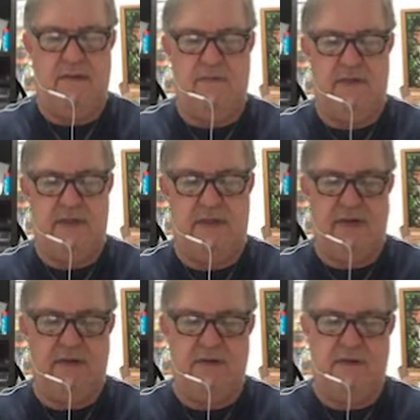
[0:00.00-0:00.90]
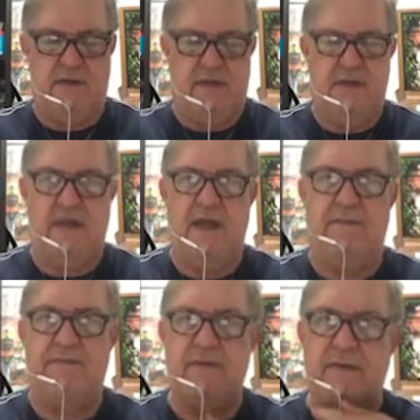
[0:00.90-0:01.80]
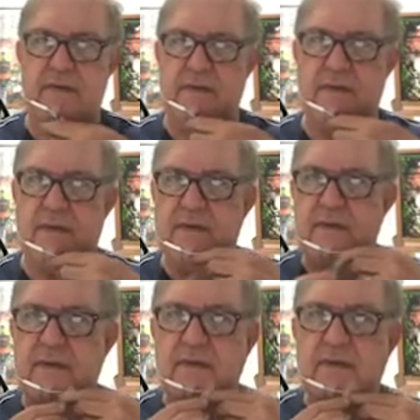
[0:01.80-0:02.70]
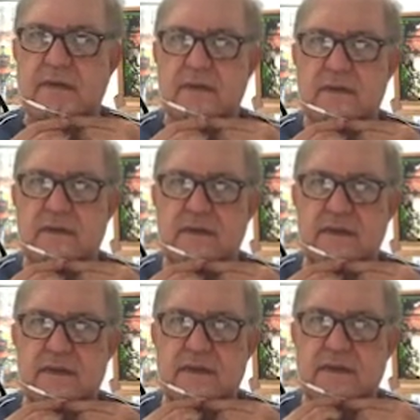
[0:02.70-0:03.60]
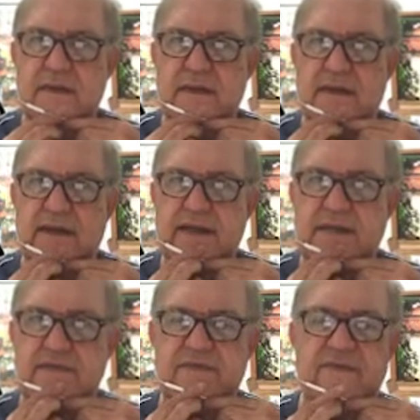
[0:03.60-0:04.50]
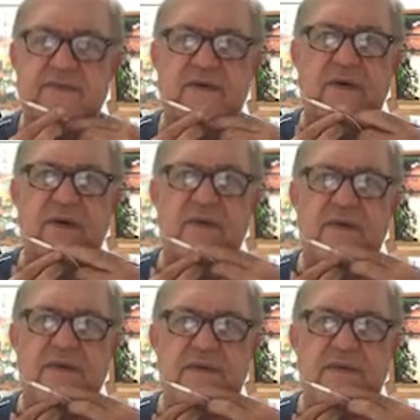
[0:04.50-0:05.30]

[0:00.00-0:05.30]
Put the second tape so this thing doesn't fall.